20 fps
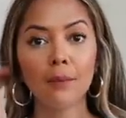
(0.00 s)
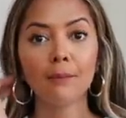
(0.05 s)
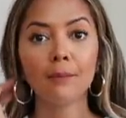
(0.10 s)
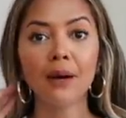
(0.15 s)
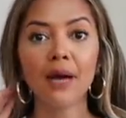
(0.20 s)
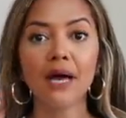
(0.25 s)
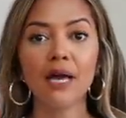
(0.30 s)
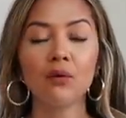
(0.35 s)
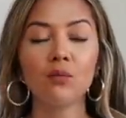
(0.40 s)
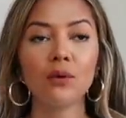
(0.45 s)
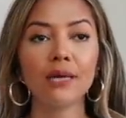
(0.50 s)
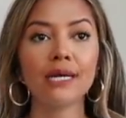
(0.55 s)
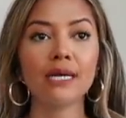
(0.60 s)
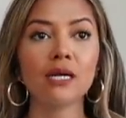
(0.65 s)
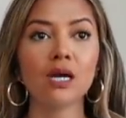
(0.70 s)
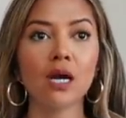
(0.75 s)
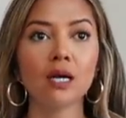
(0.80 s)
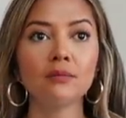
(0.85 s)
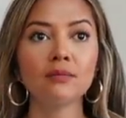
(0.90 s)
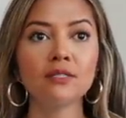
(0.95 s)
But when it
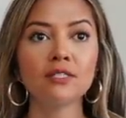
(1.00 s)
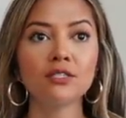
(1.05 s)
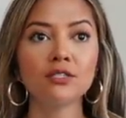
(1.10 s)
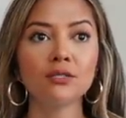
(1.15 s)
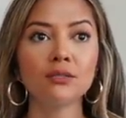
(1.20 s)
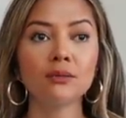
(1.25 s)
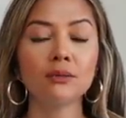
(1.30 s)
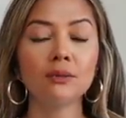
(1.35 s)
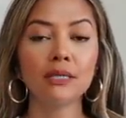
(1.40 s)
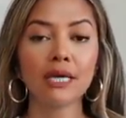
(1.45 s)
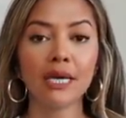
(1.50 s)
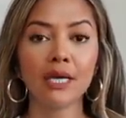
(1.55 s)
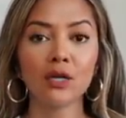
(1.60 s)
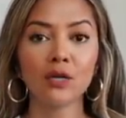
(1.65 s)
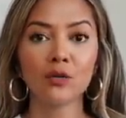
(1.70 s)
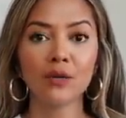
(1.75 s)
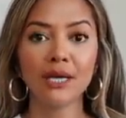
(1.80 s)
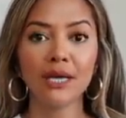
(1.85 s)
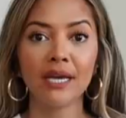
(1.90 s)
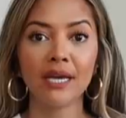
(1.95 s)
comes to
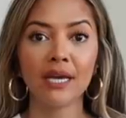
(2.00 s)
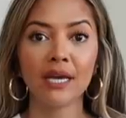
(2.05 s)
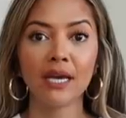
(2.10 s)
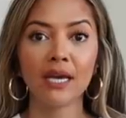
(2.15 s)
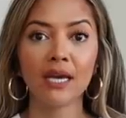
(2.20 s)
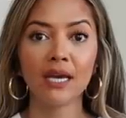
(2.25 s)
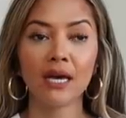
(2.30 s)
layering,